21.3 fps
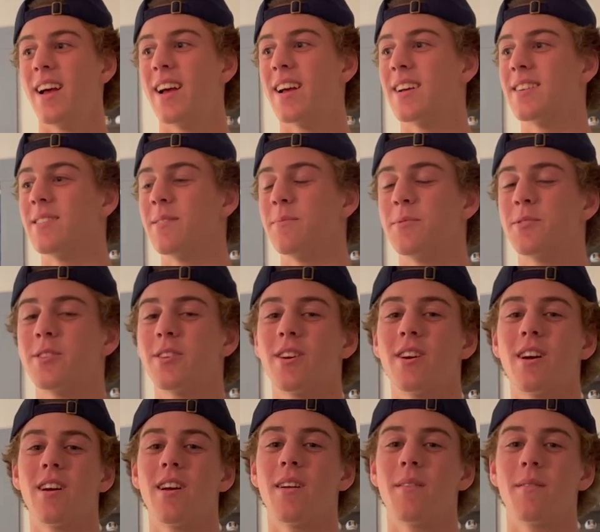Because I'm
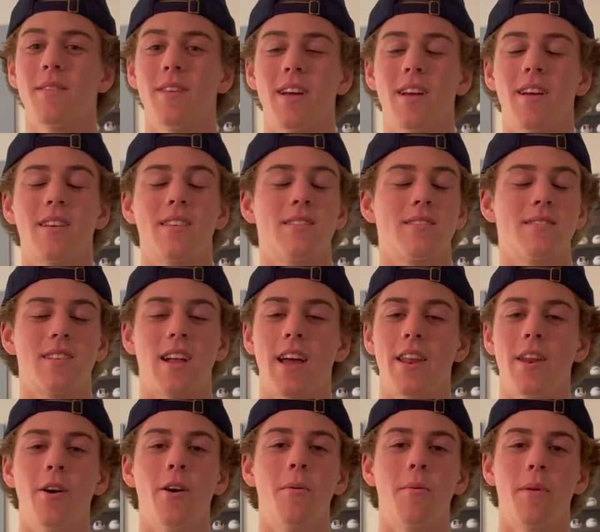sure, i I
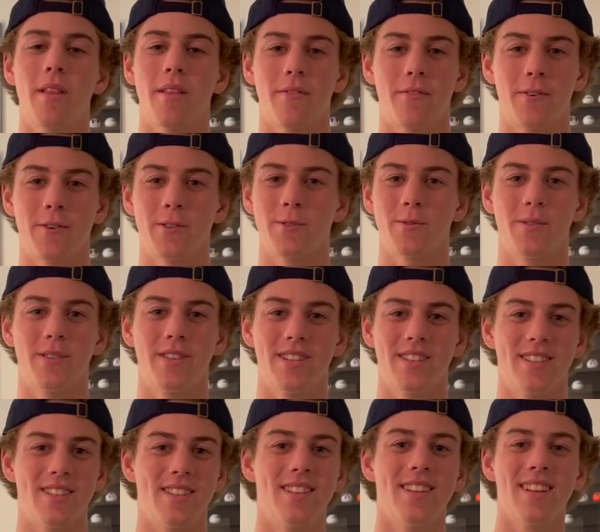know I'm not the first one
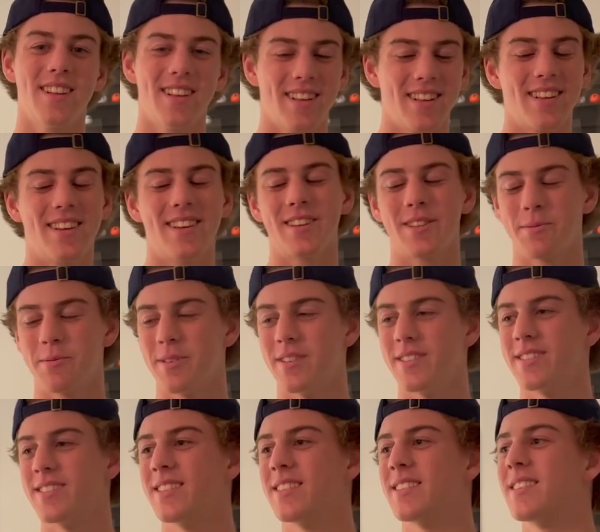to
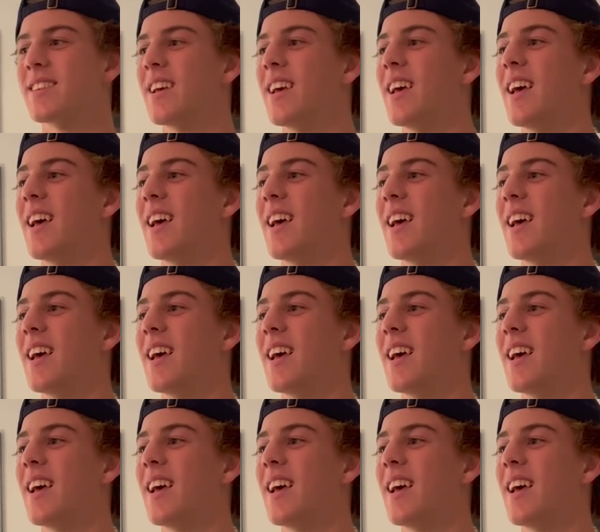experience this.